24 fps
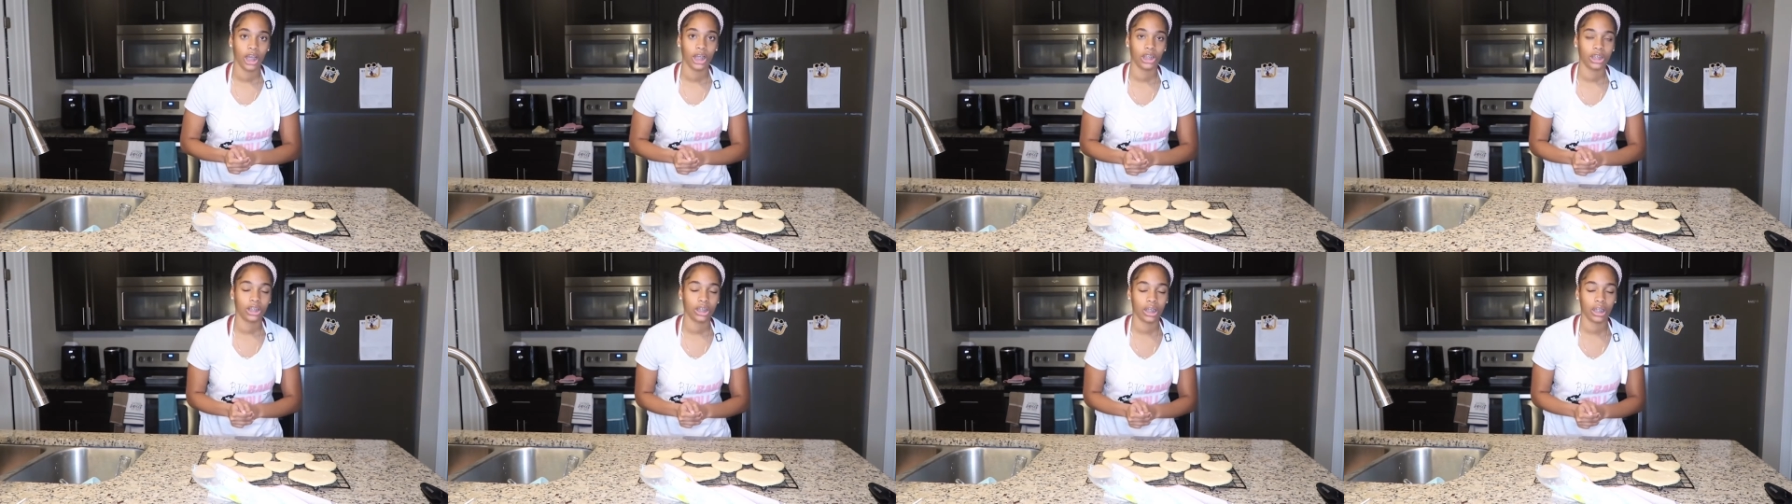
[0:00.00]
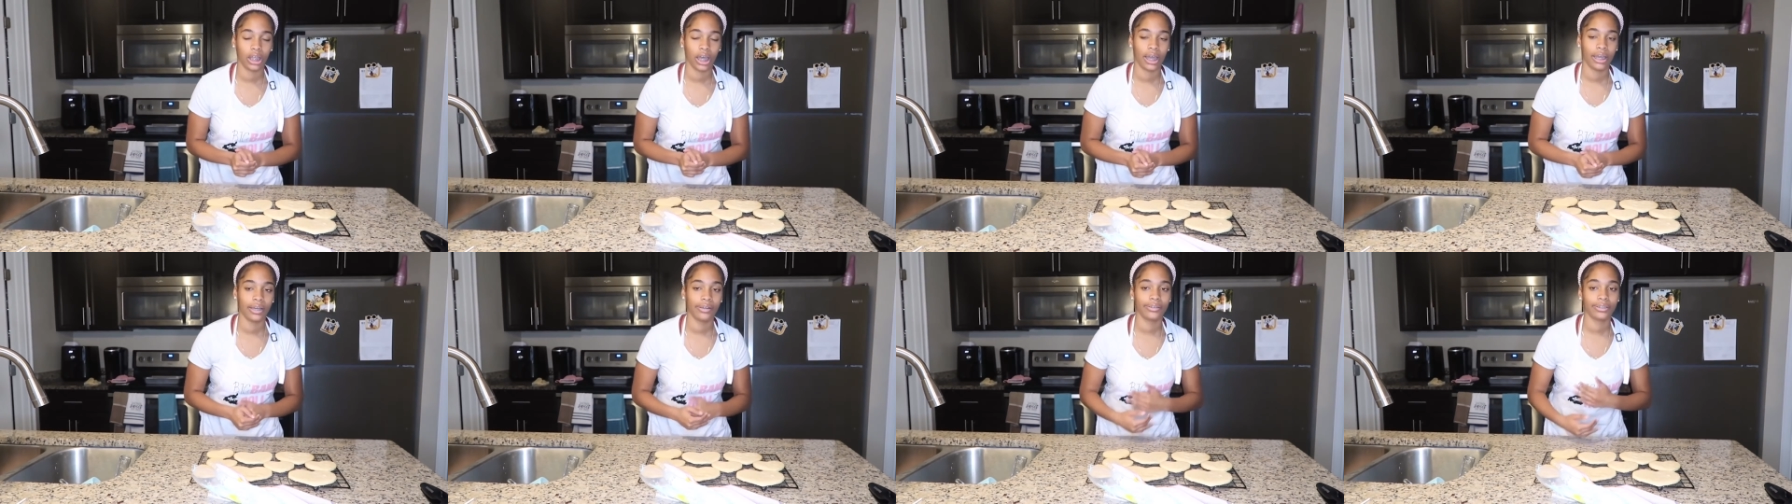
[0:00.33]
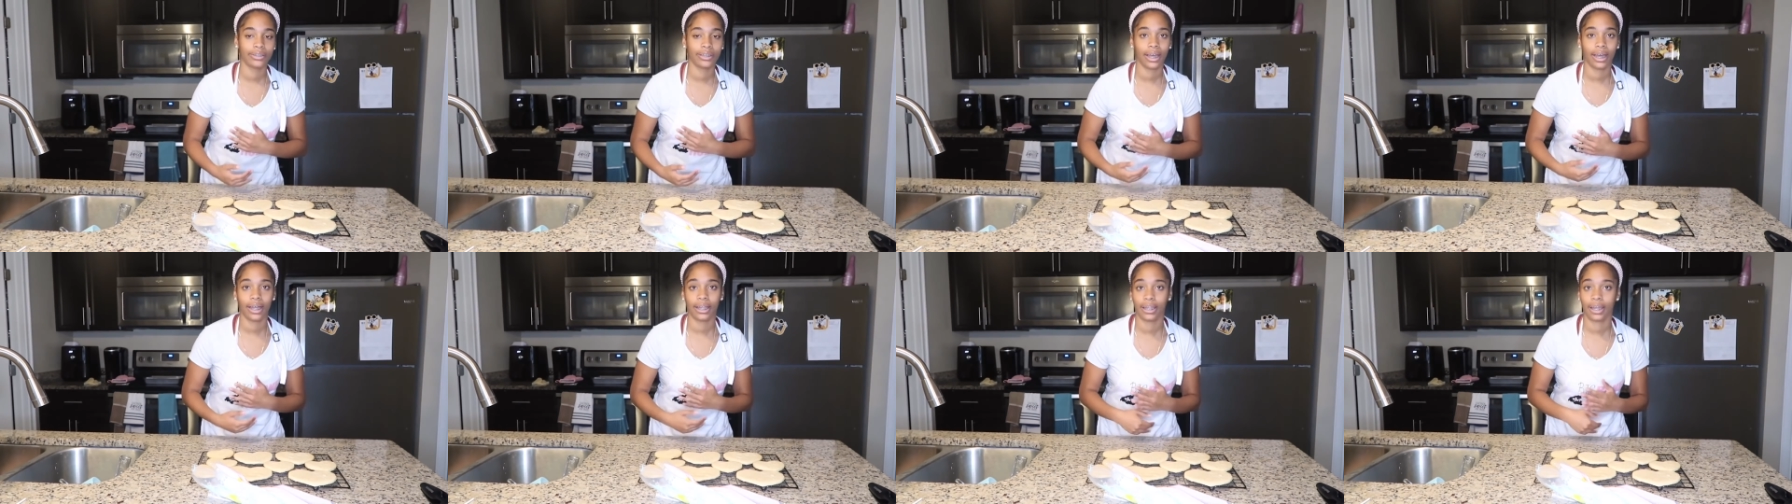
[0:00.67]
So like it was
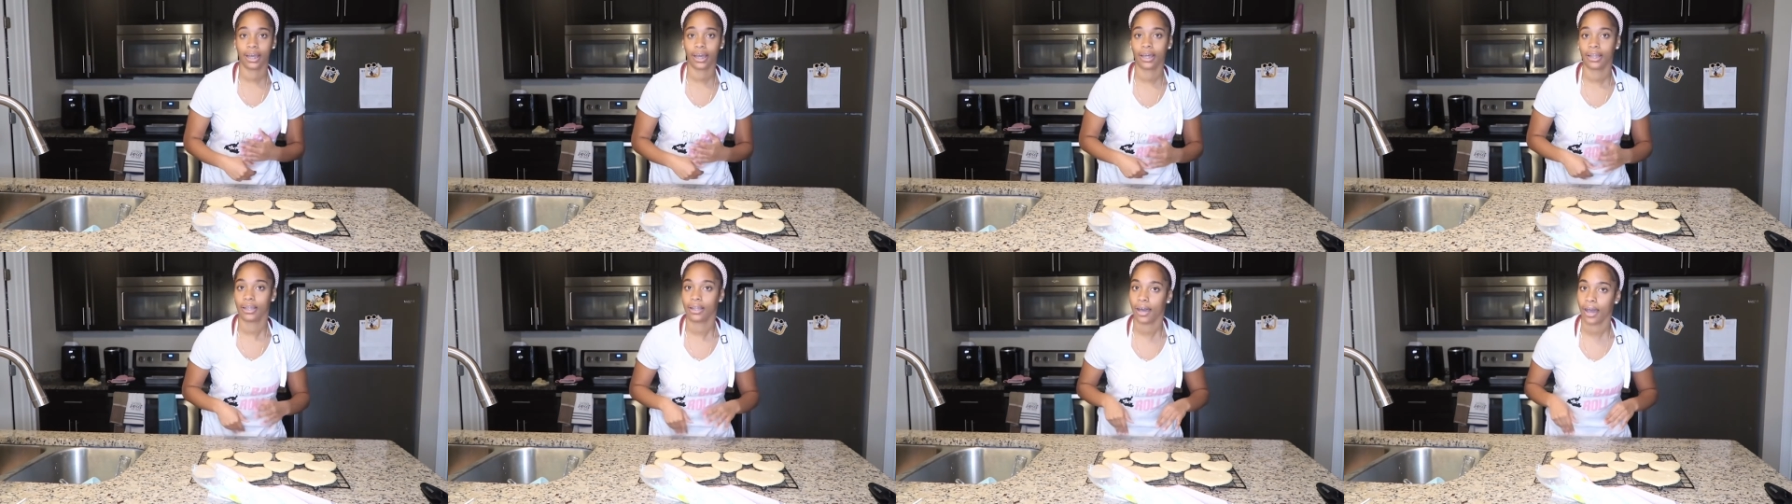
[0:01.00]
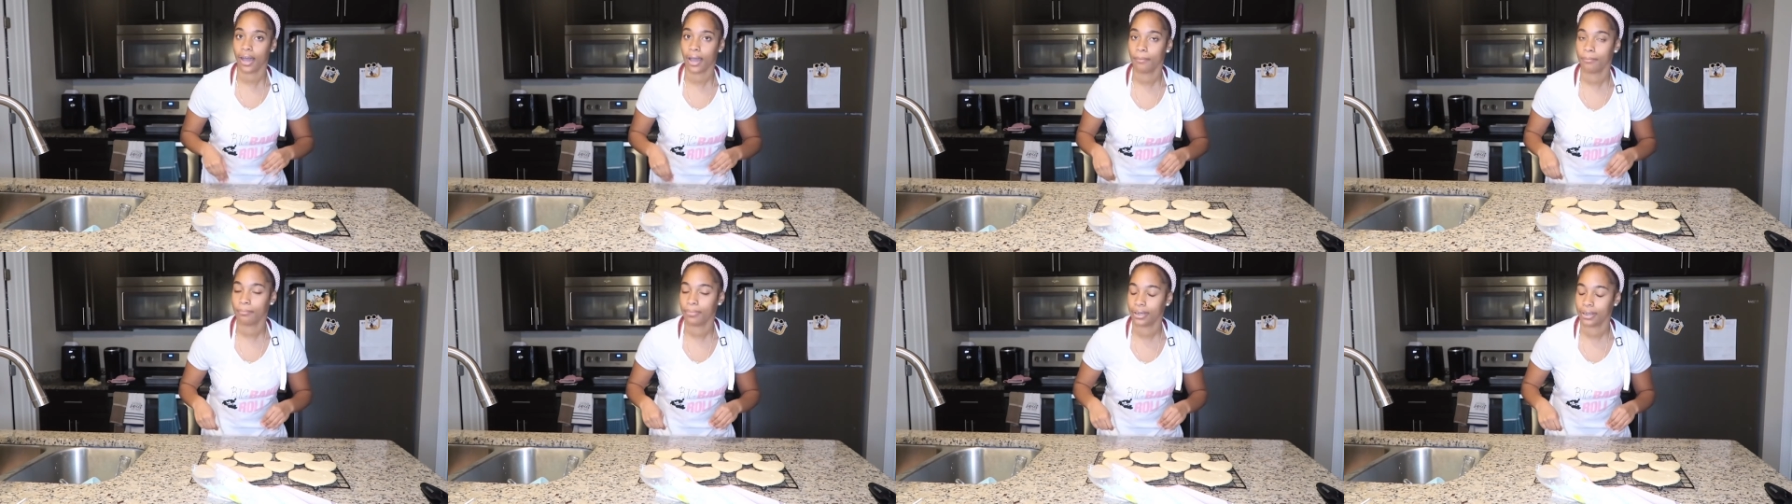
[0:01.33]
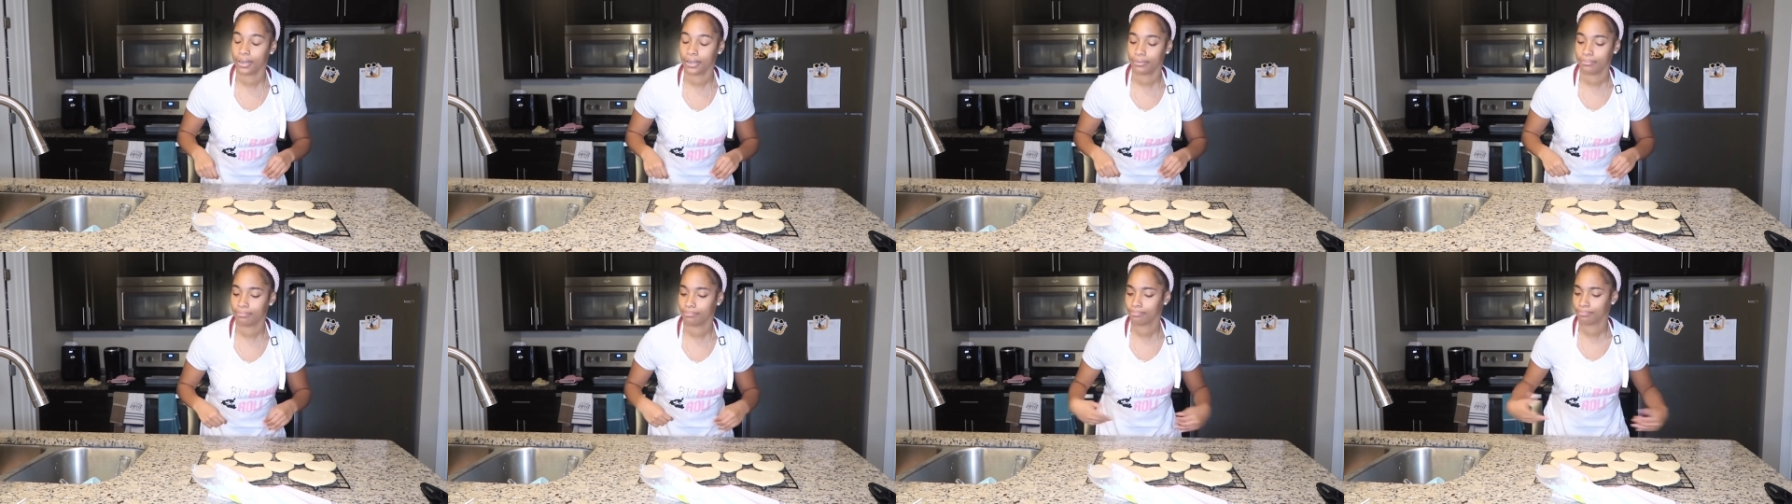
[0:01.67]
kind of like a lot, but